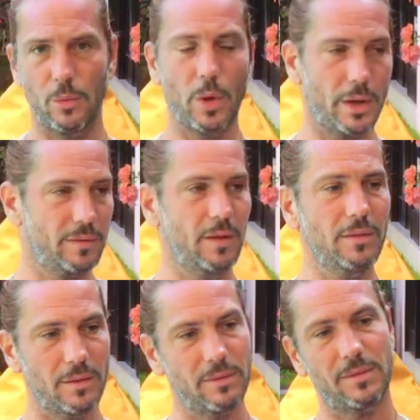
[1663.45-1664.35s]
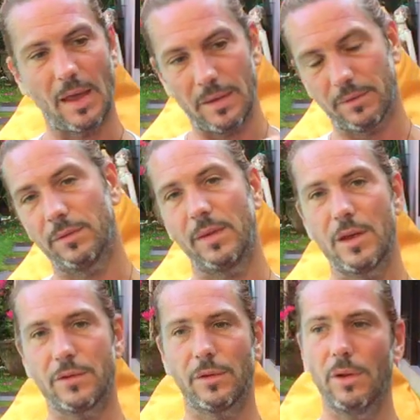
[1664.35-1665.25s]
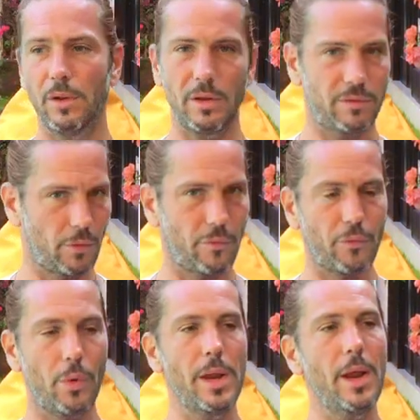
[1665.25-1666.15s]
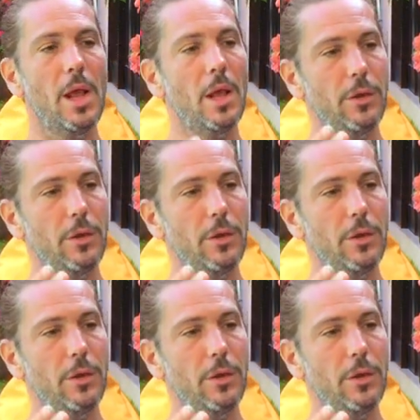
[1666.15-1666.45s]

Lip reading: What is it? It's association, it's for free.